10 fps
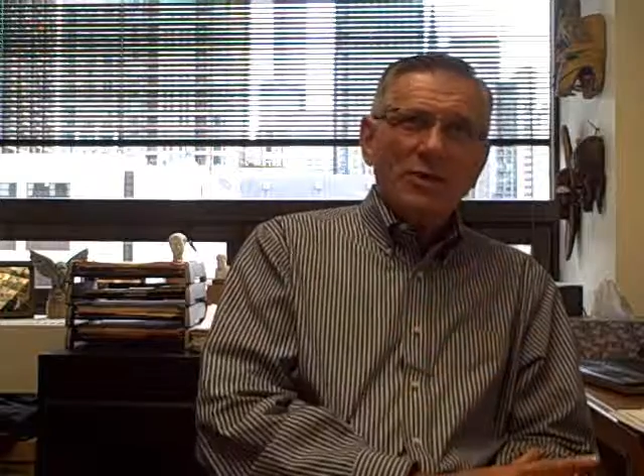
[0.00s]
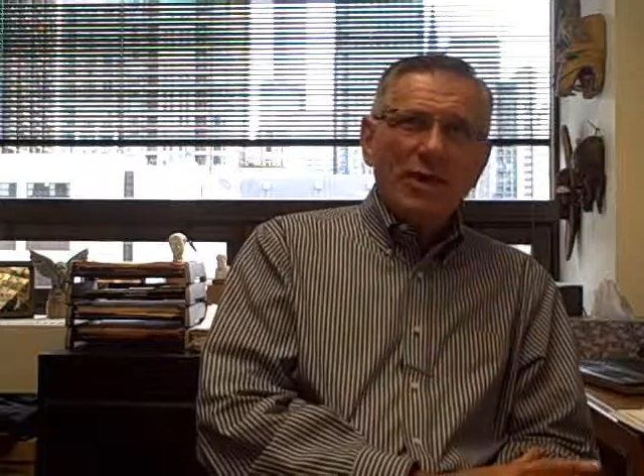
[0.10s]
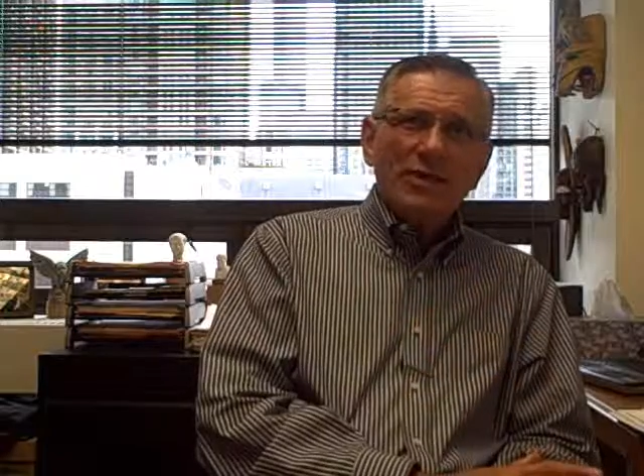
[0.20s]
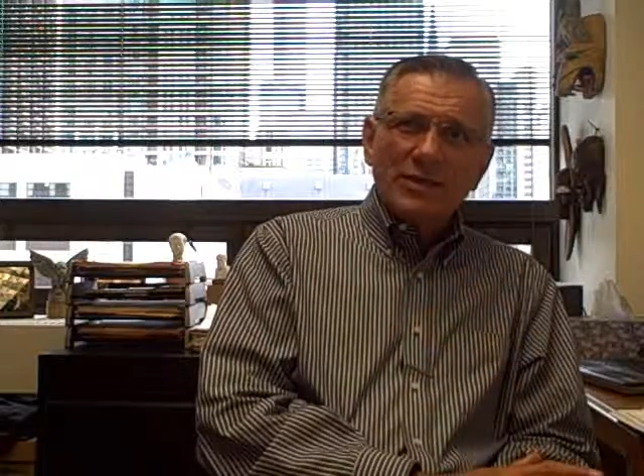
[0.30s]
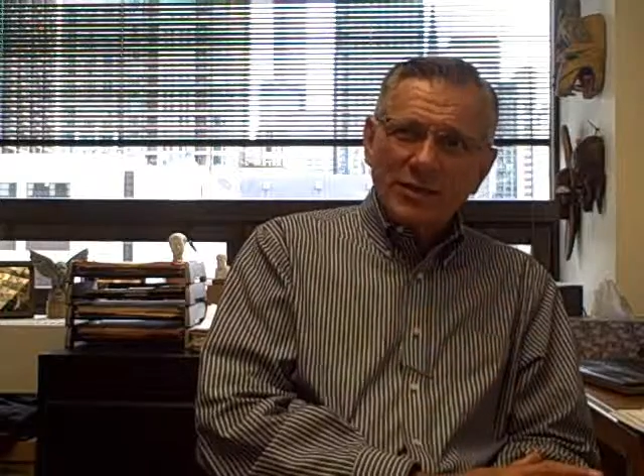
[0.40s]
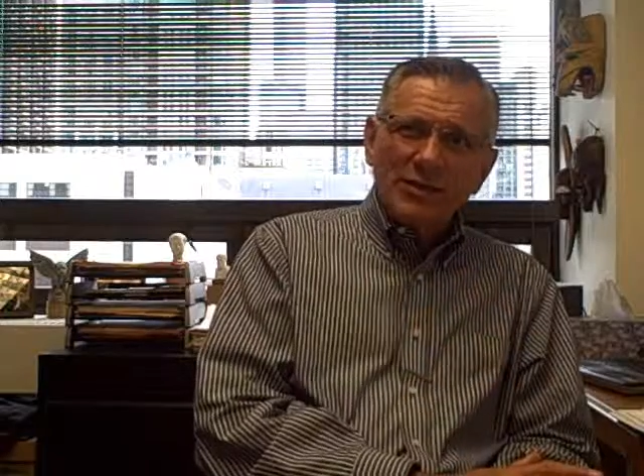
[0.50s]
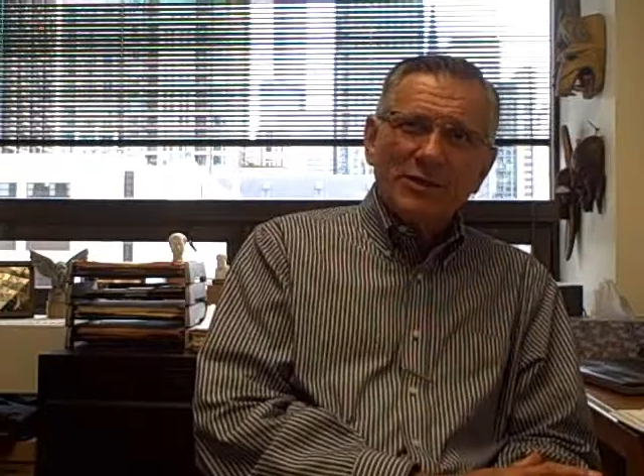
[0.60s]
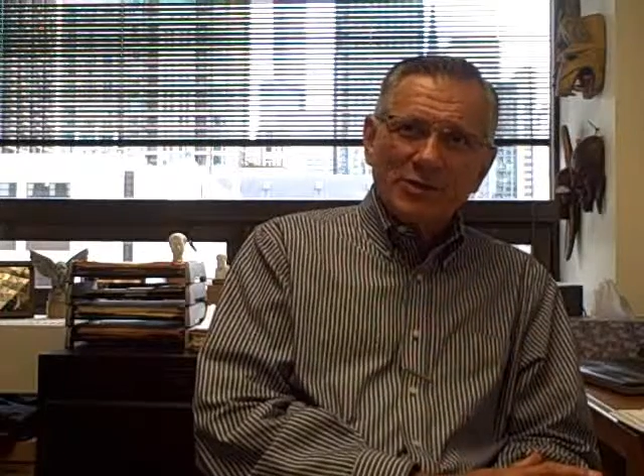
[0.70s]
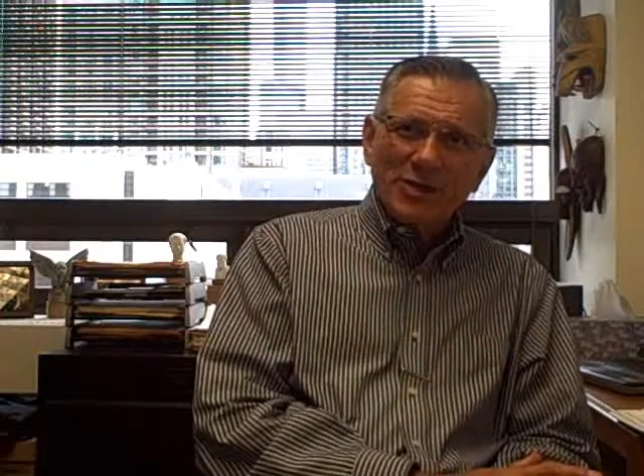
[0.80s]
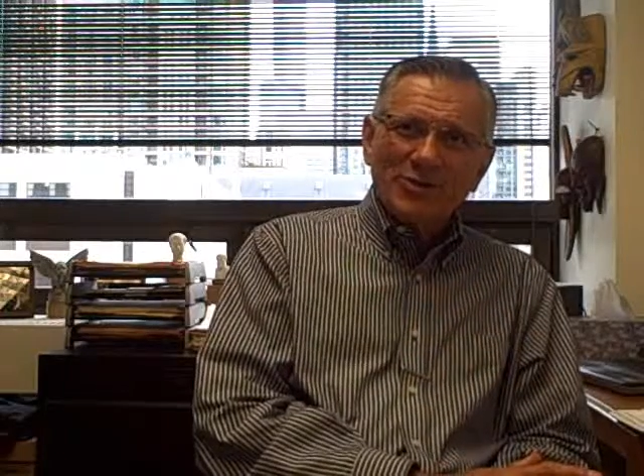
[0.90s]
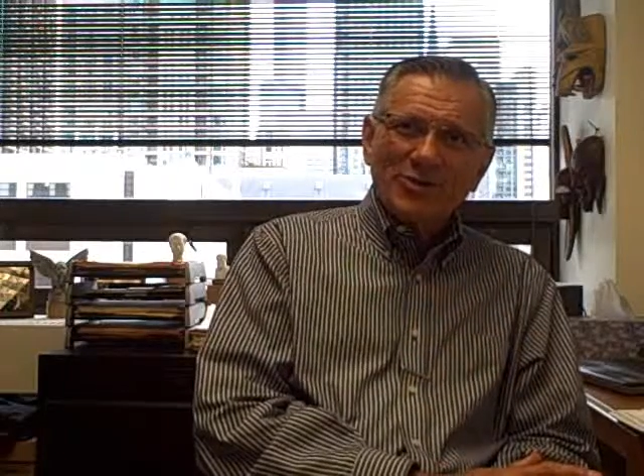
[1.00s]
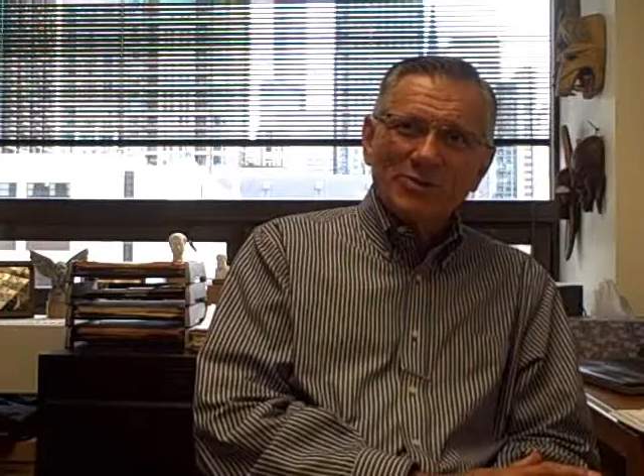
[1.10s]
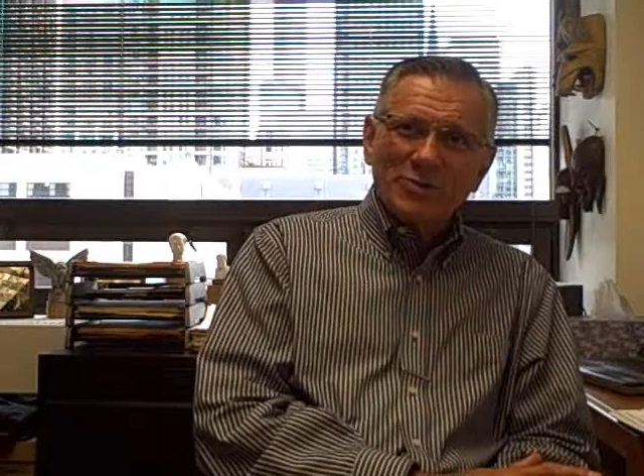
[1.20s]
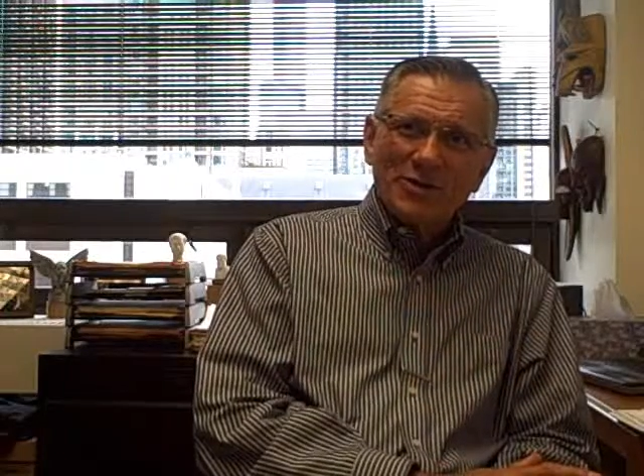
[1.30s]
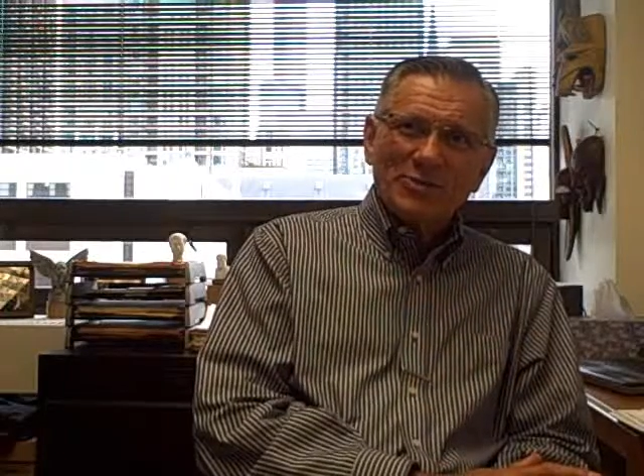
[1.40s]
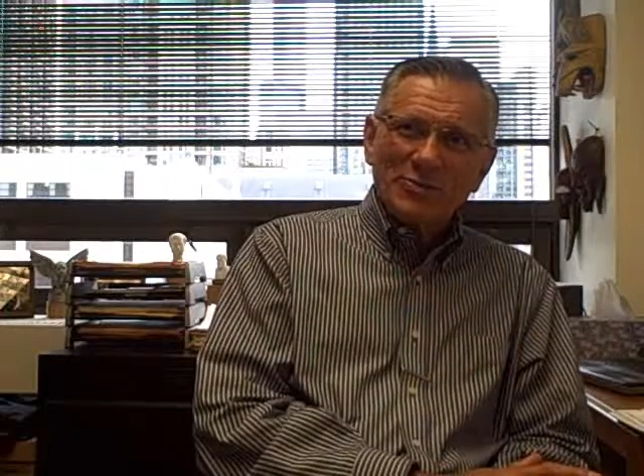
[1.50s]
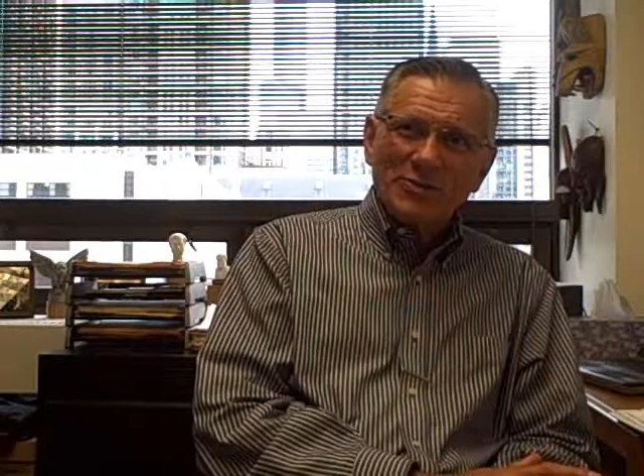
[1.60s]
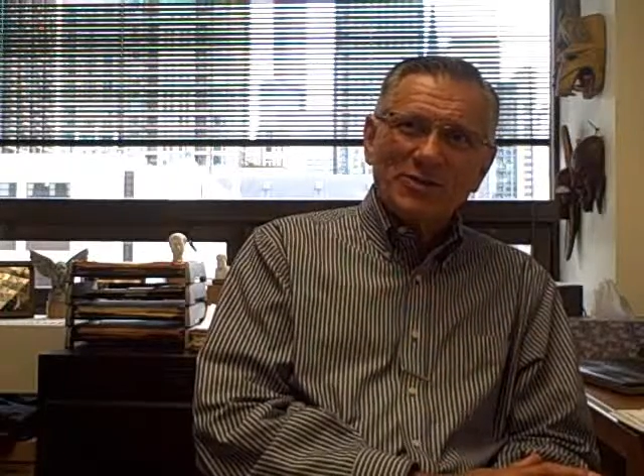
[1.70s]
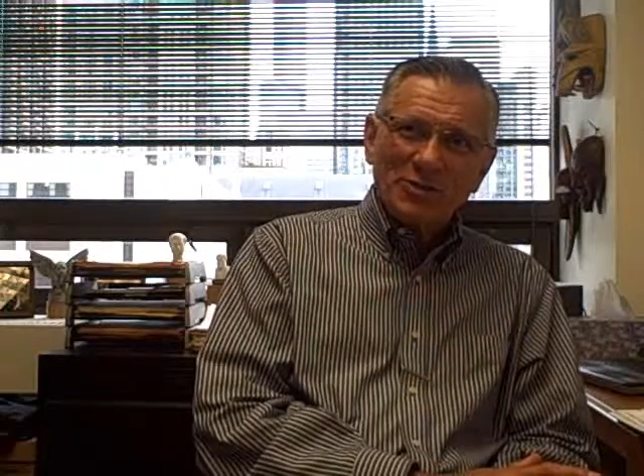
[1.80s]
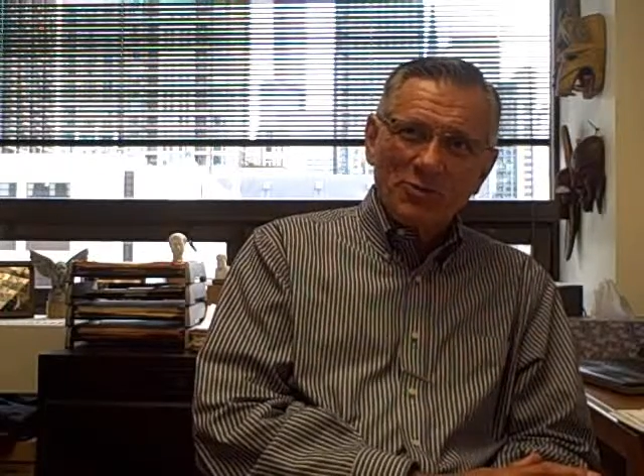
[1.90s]
we can't kill each other just because we
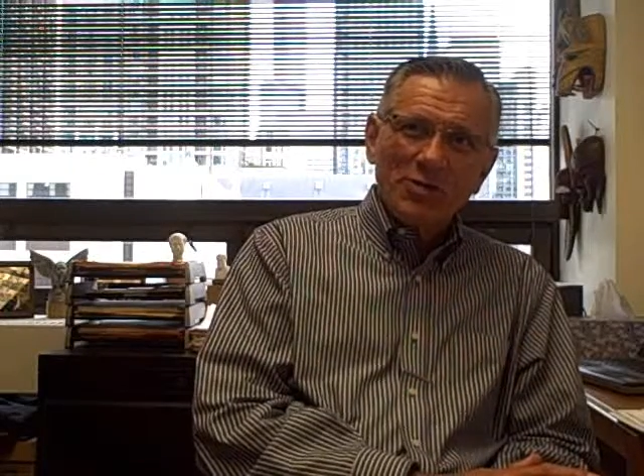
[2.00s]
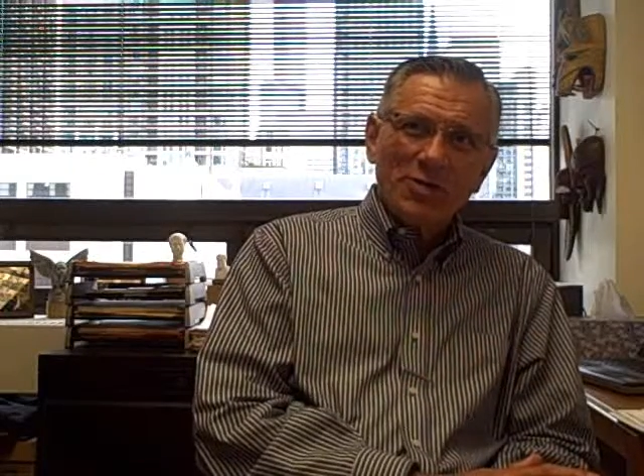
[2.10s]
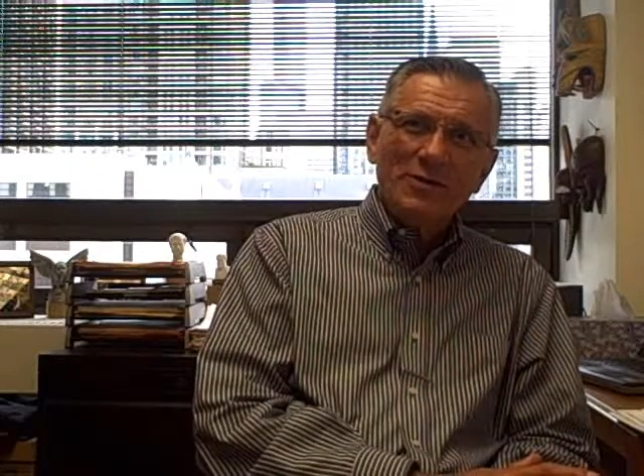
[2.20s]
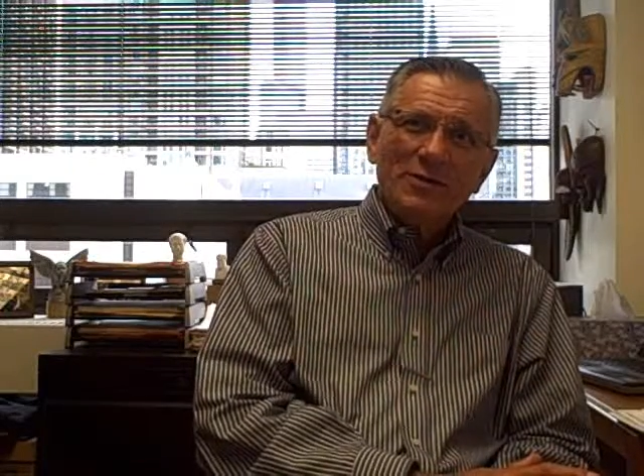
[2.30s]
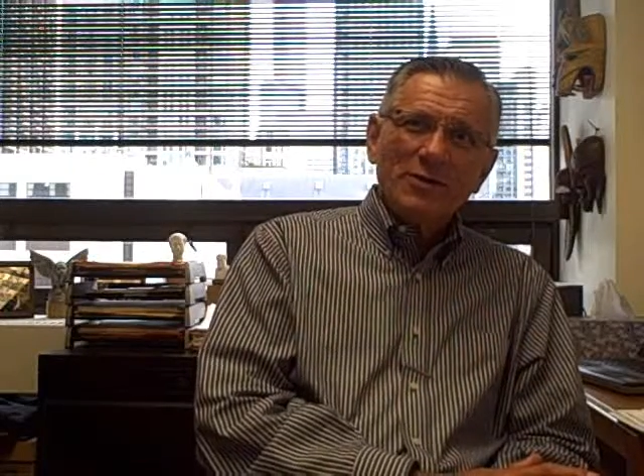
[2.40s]
disagree.